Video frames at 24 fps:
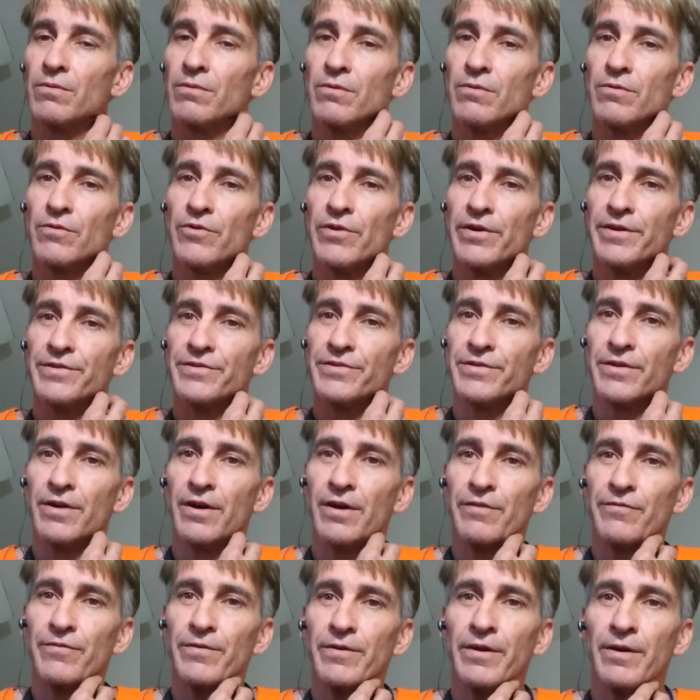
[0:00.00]
great
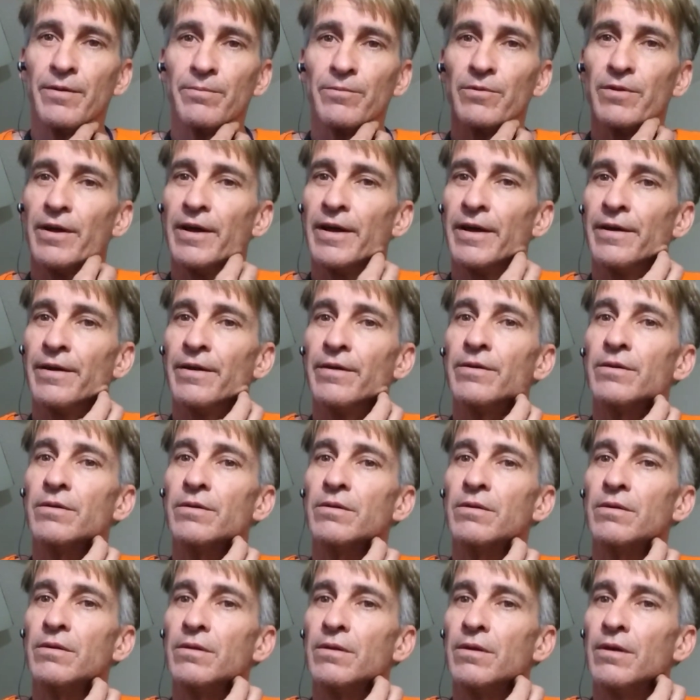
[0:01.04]
stuff, and I'm
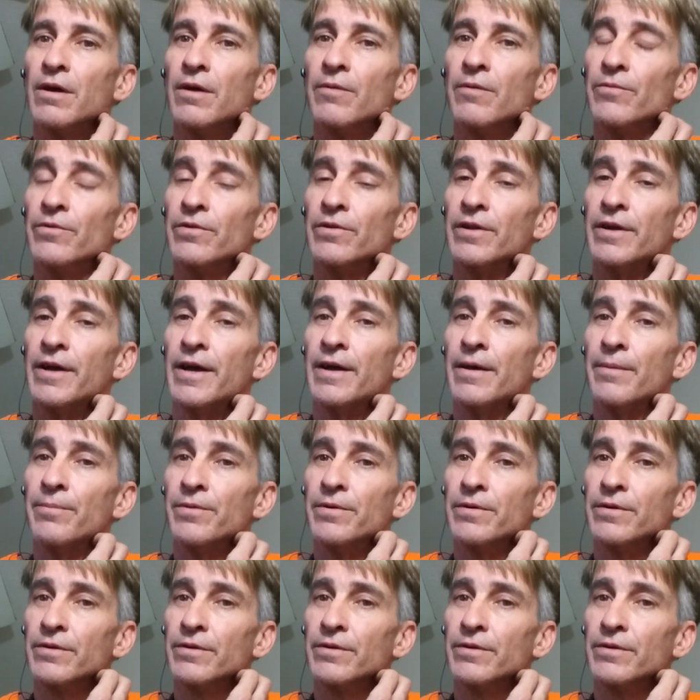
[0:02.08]
really happy